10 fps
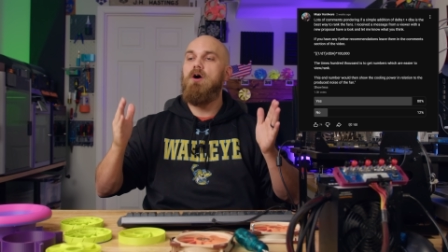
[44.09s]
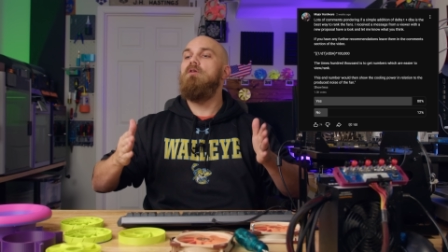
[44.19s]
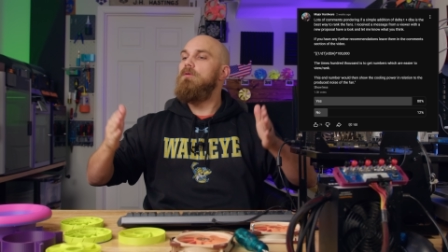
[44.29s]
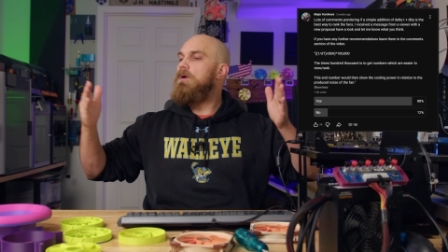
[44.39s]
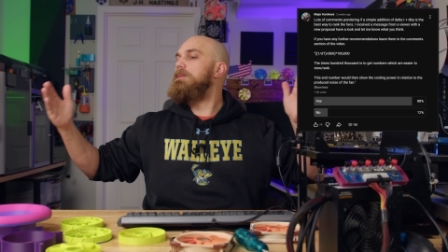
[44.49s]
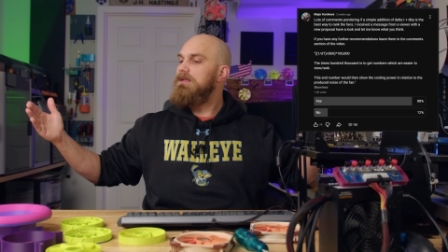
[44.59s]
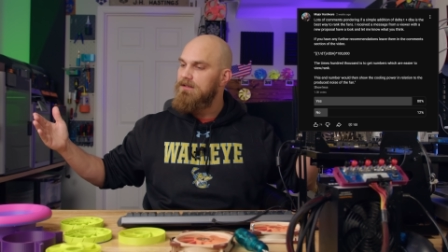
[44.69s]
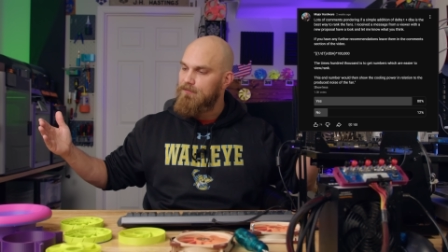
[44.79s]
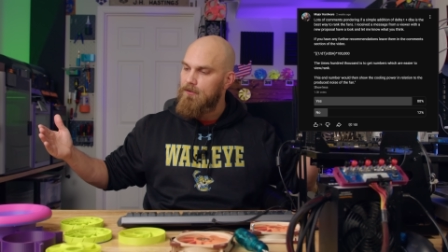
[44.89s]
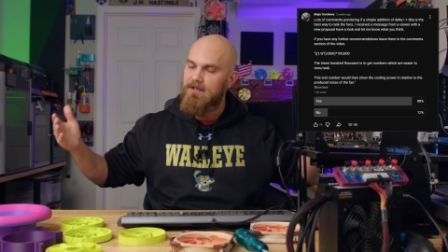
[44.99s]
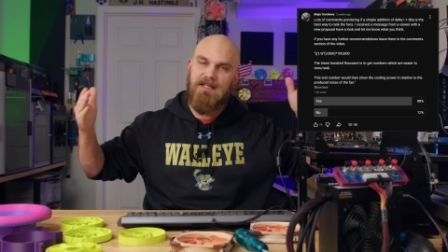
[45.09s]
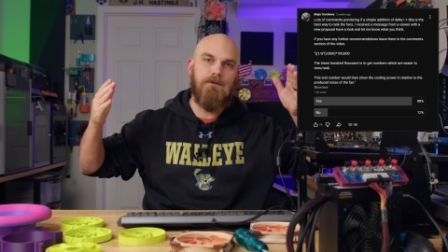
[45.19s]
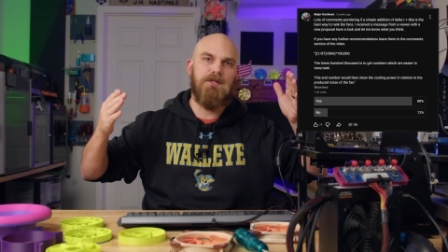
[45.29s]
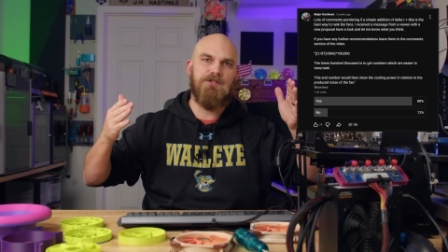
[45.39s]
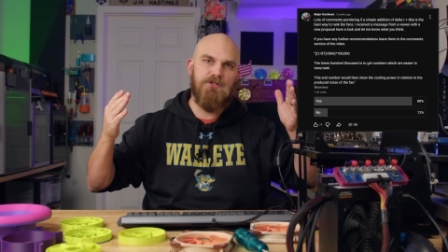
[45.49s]
overwhelmingly voted
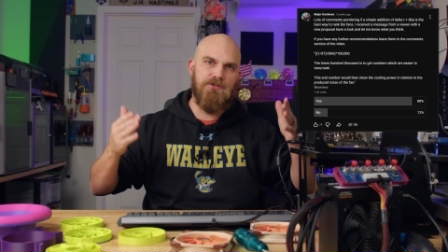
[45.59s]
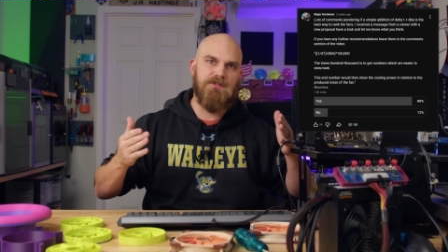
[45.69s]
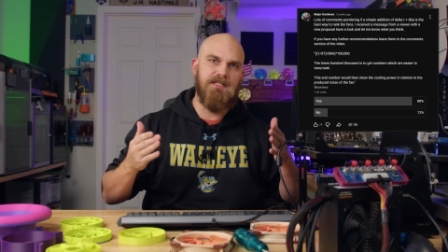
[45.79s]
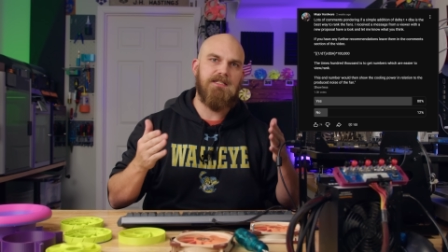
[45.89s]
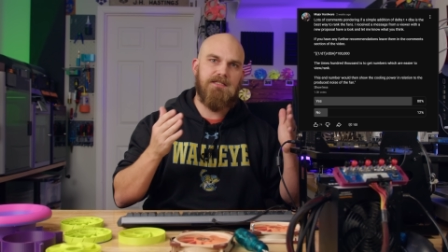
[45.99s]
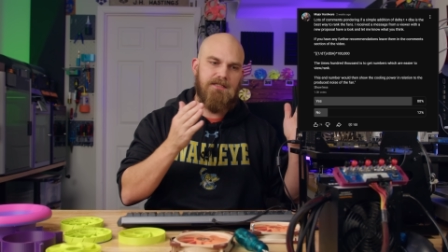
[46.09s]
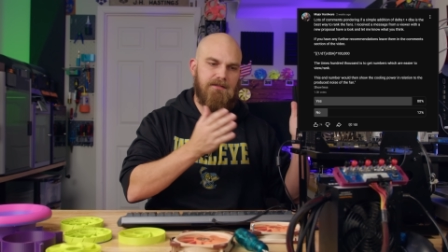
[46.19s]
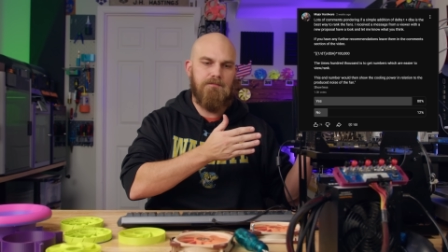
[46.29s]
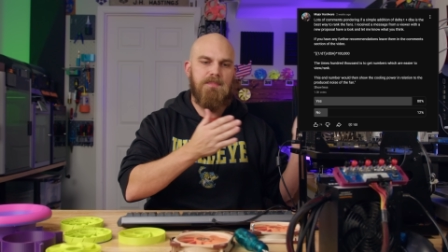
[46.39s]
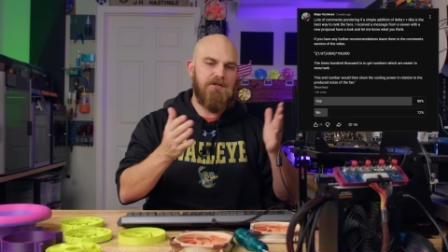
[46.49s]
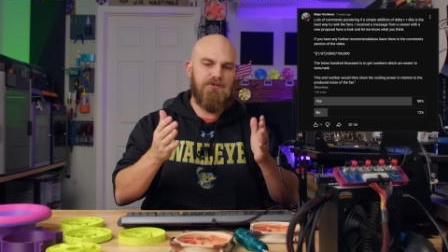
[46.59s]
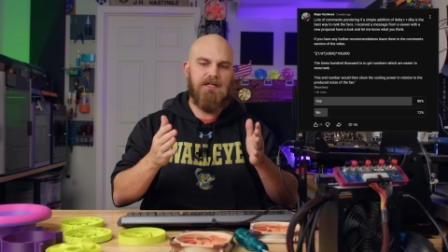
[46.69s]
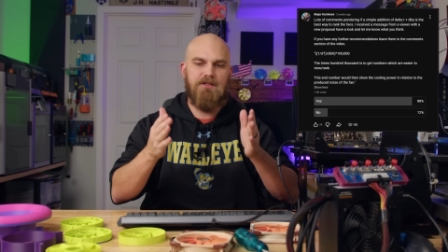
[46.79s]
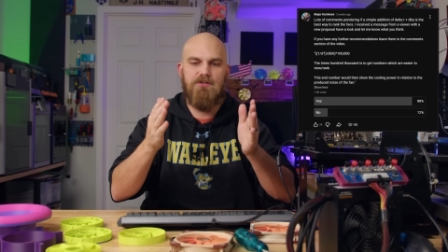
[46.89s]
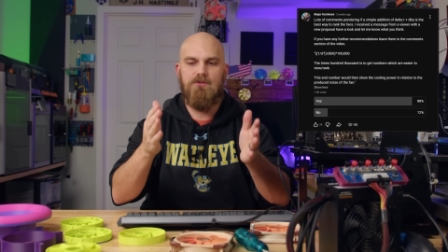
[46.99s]
that we should use this
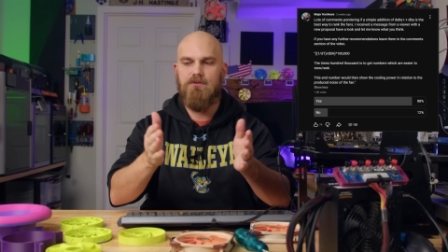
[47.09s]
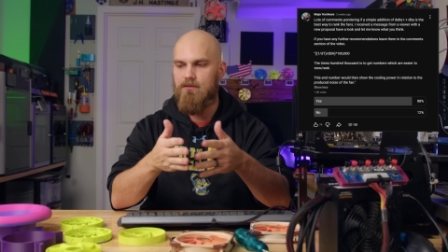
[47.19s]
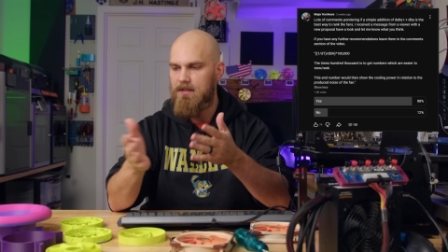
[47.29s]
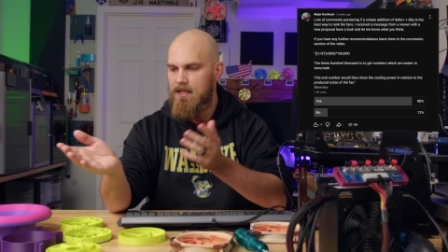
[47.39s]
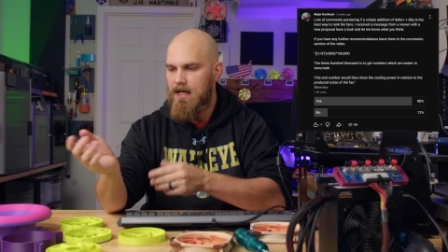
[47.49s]
metric to